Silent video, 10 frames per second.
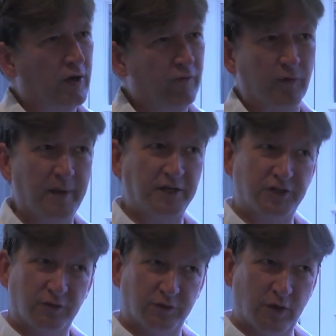
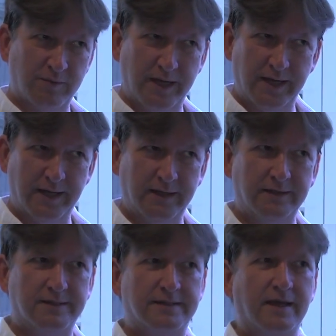informational
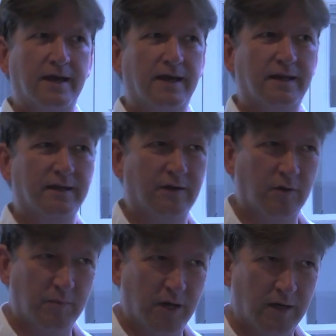domains that
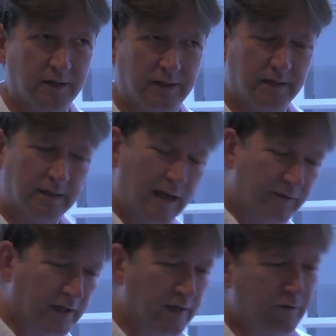our mind can
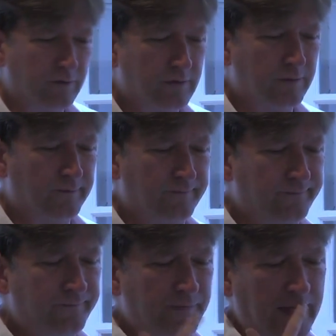navigate through,
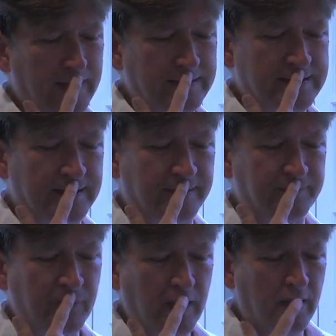
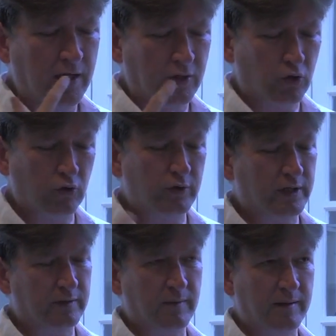and
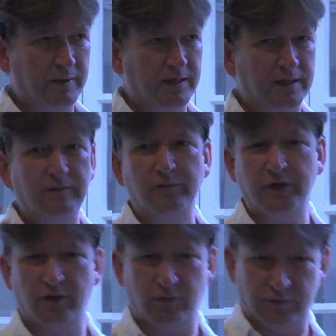including maybe, you
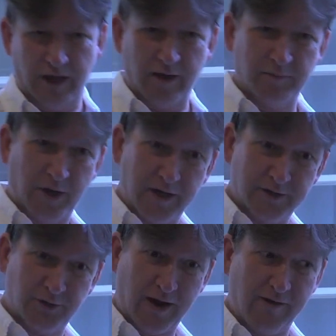know, out-of-body
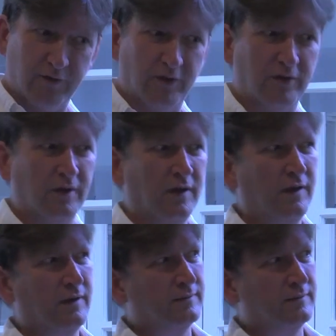travel,